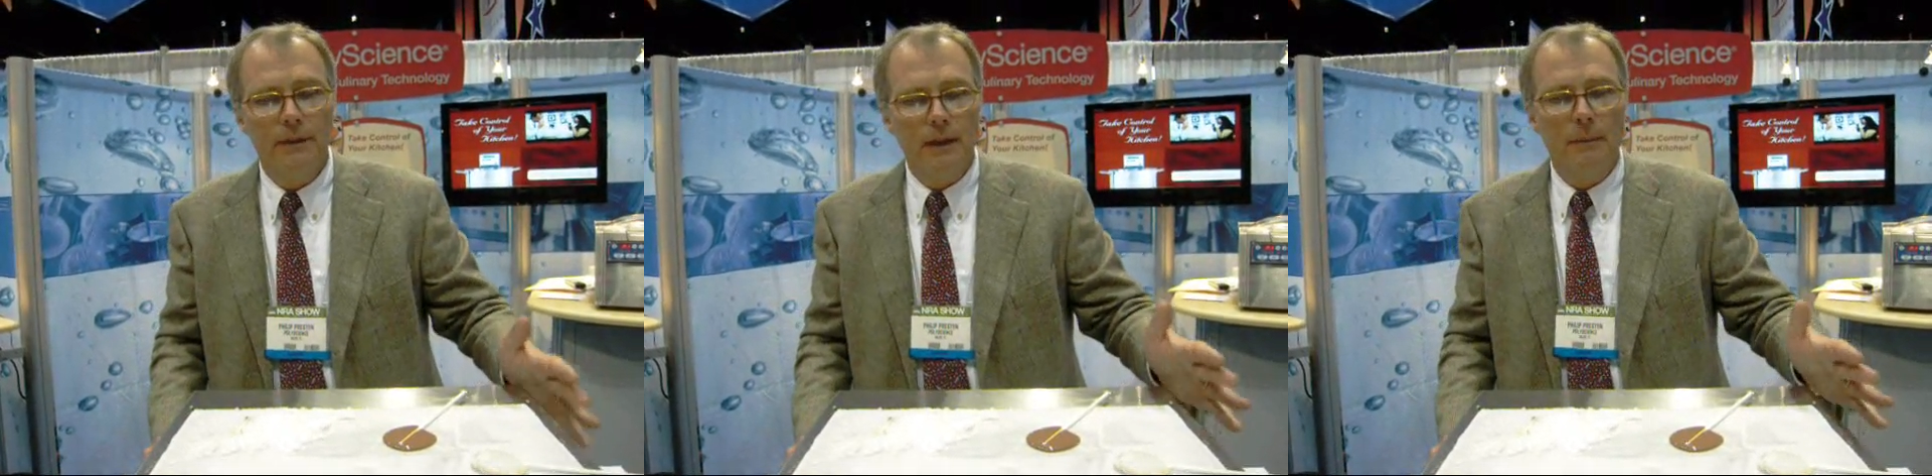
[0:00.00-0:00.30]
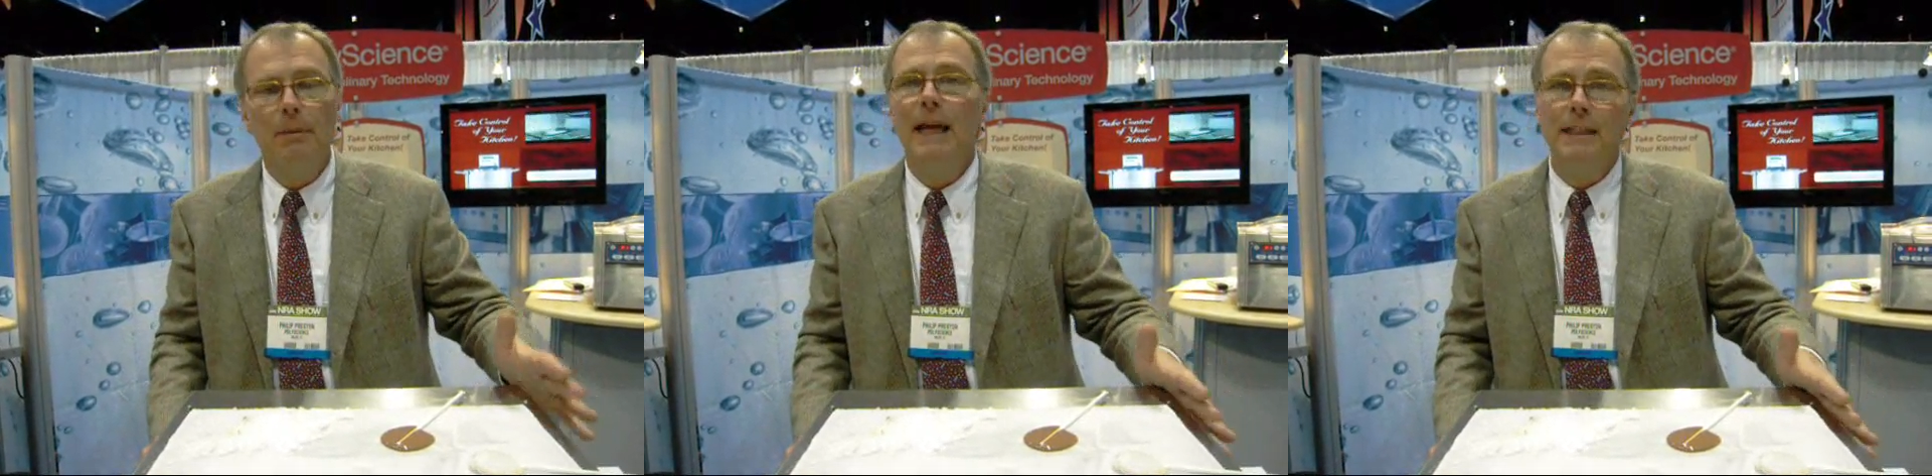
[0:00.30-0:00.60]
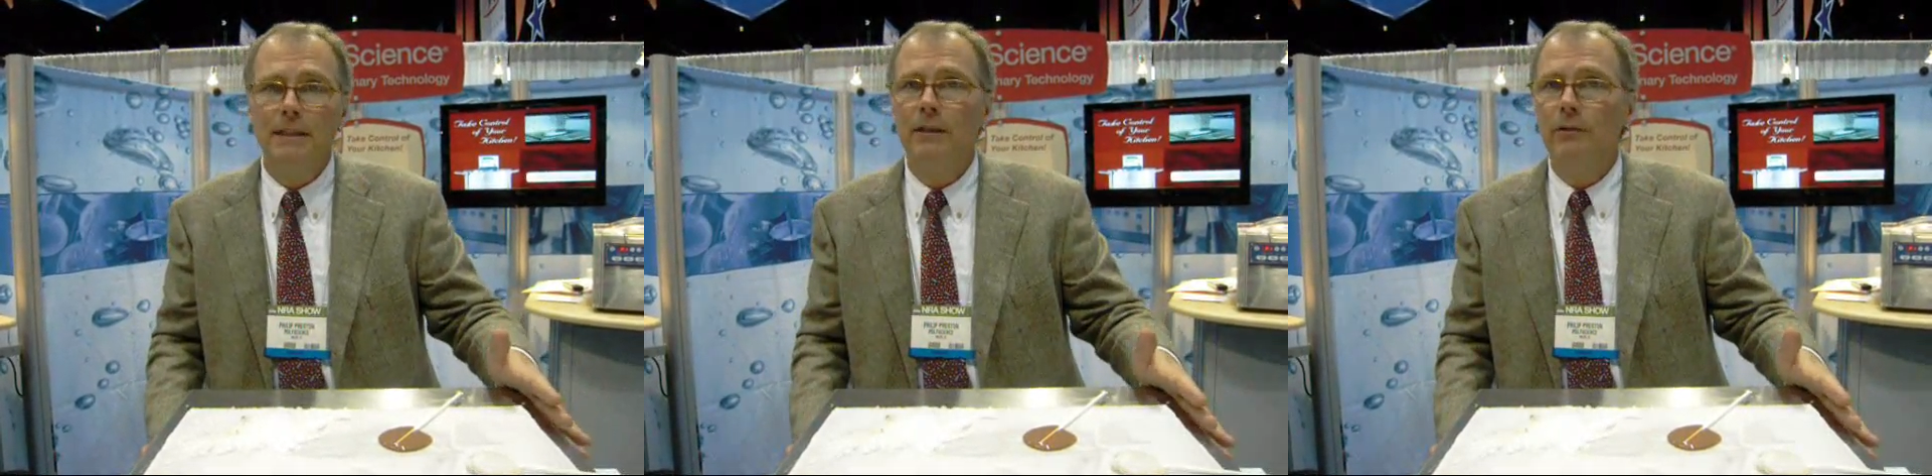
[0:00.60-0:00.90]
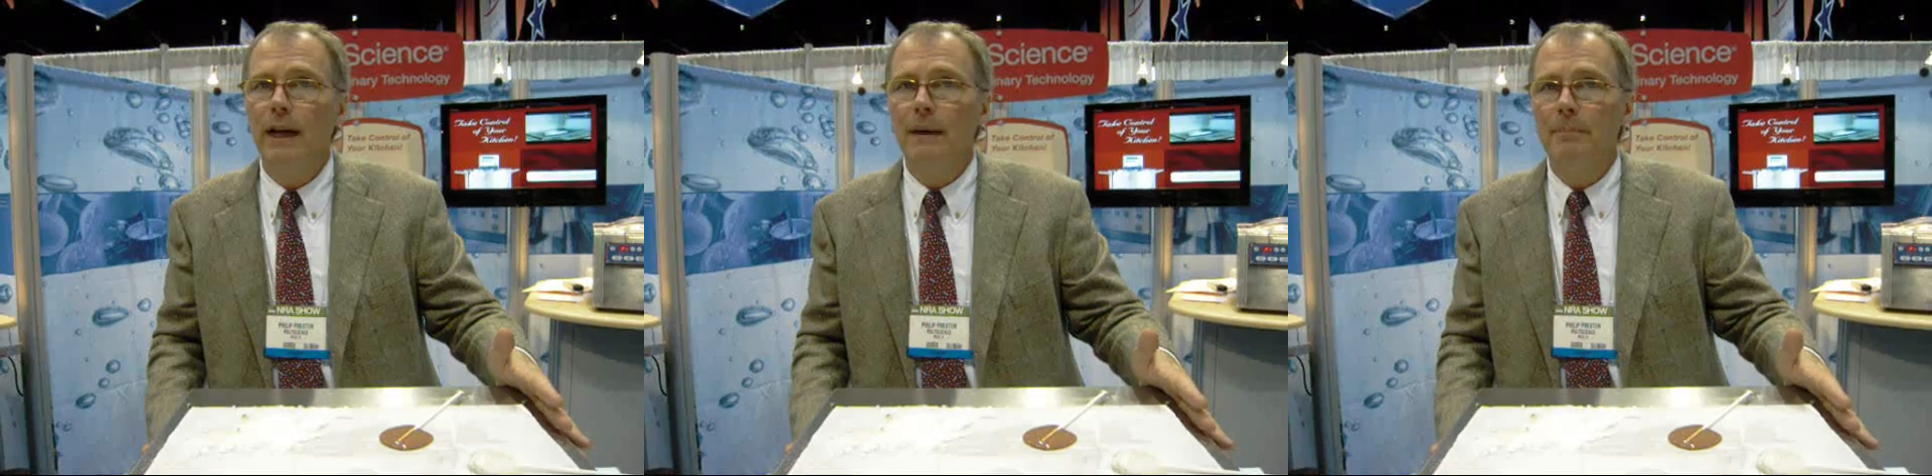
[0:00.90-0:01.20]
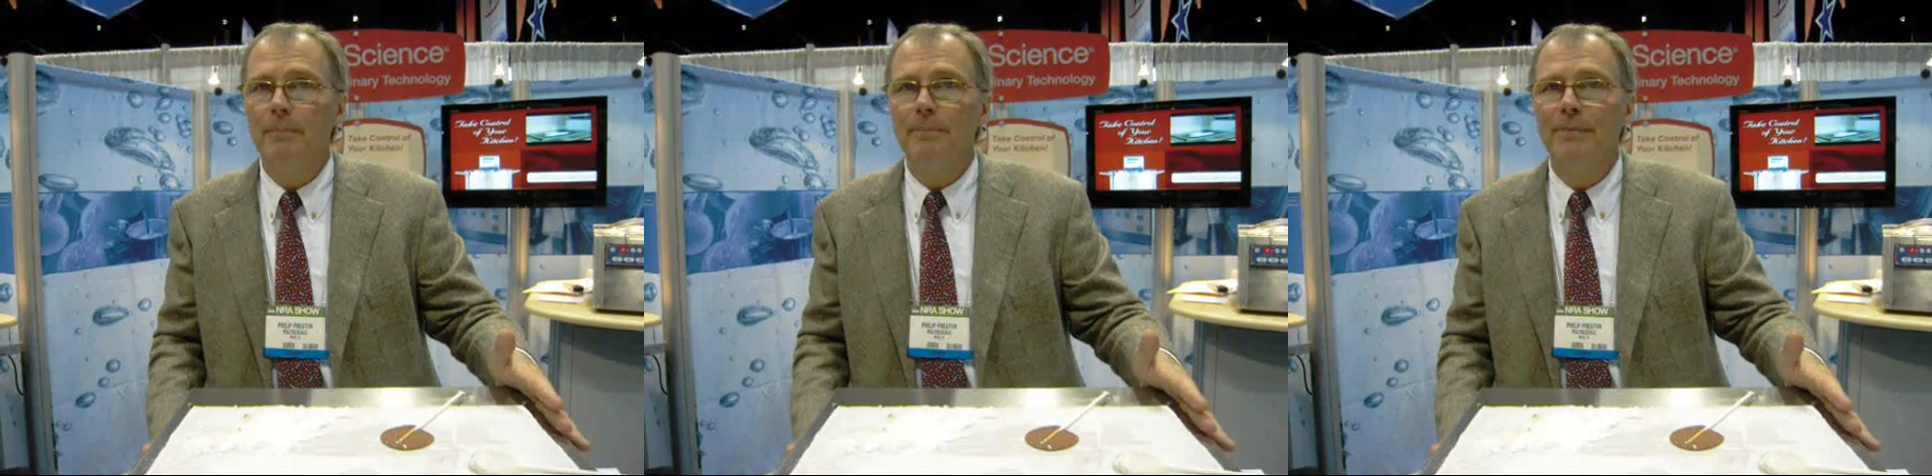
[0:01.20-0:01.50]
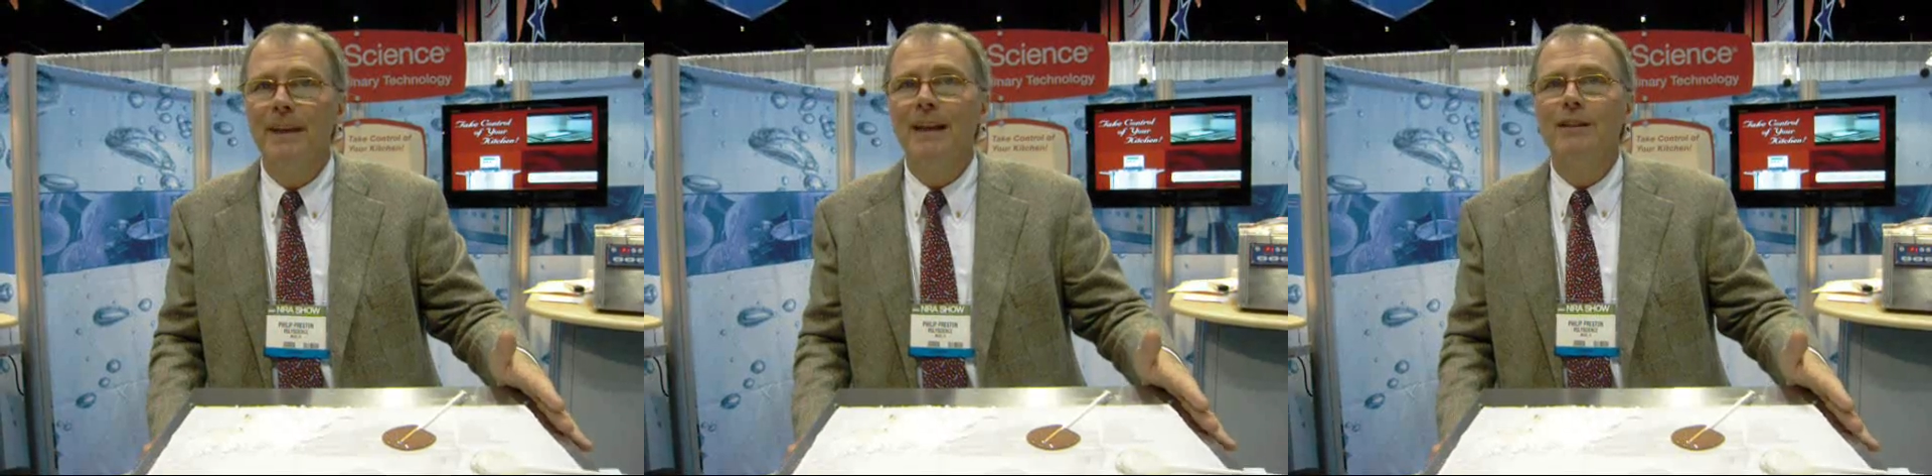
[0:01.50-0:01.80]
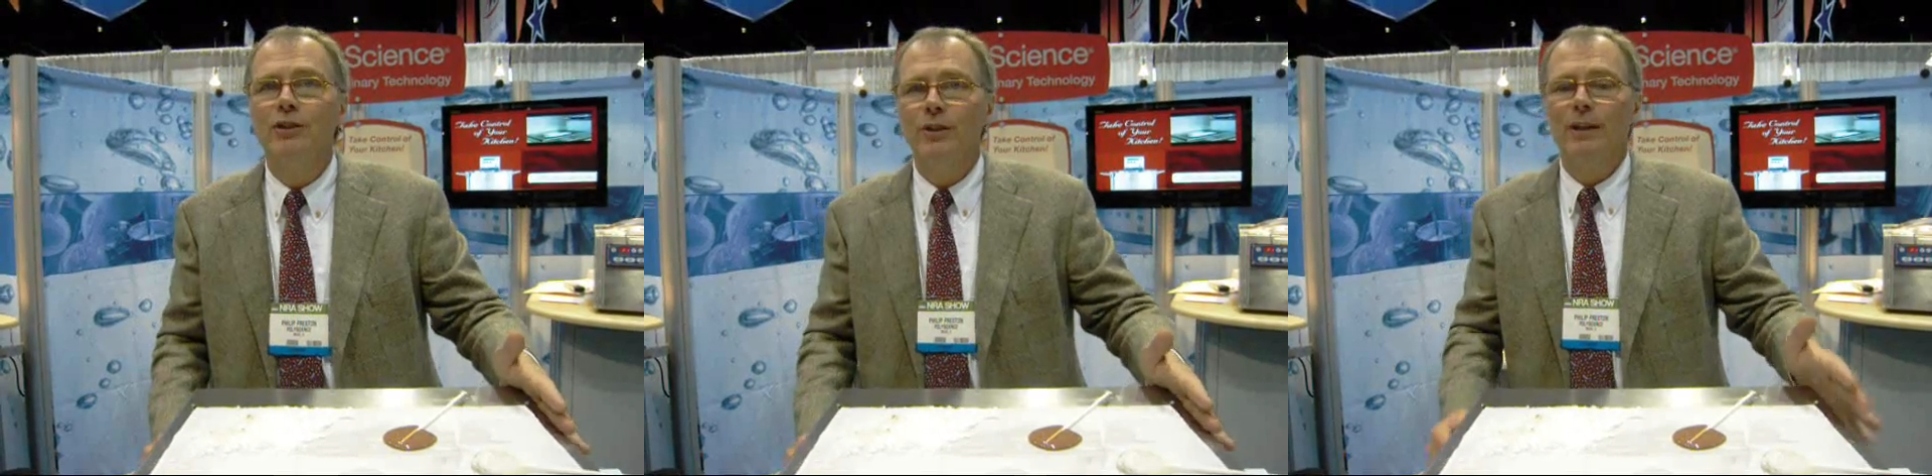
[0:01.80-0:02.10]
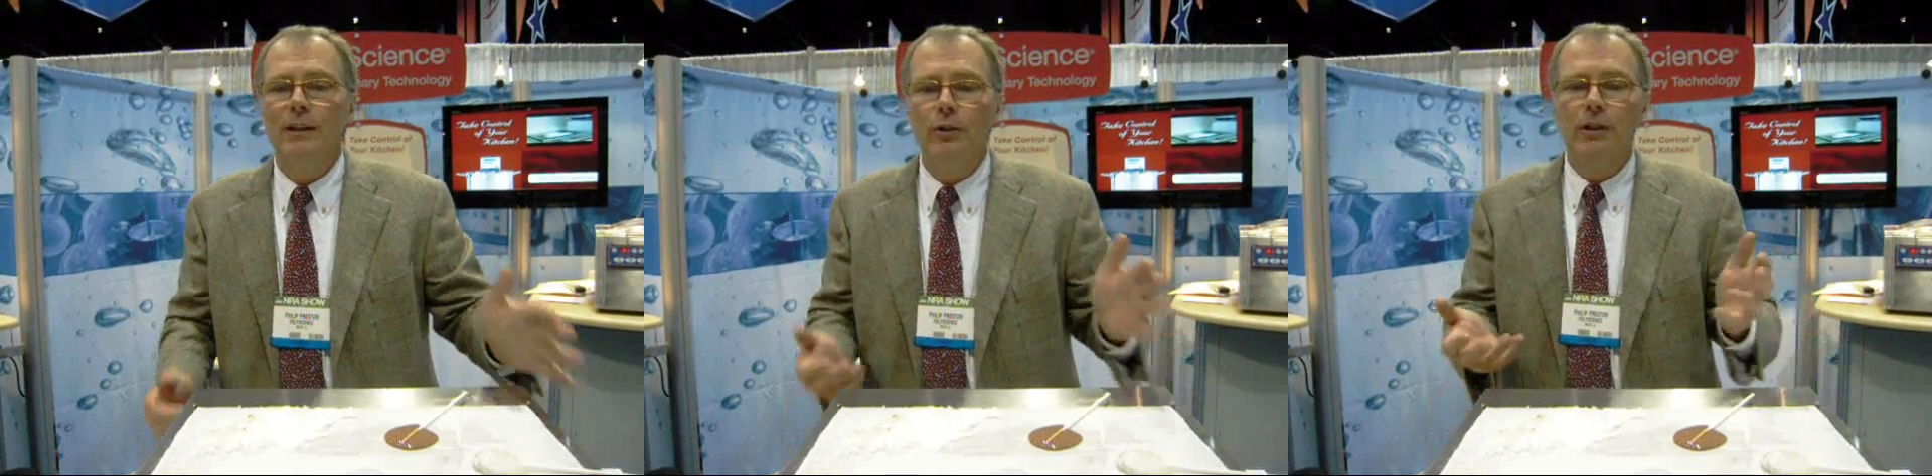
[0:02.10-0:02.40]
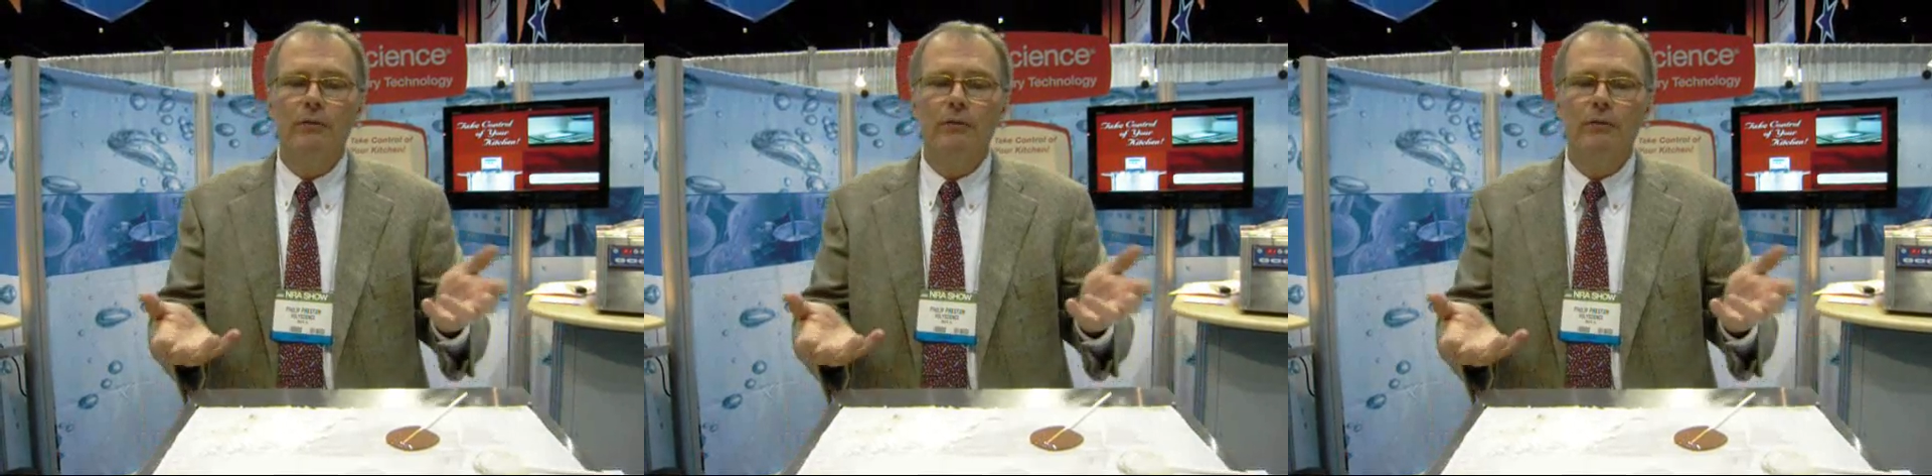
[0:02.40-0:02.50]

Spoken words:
plastic wrap, so that you can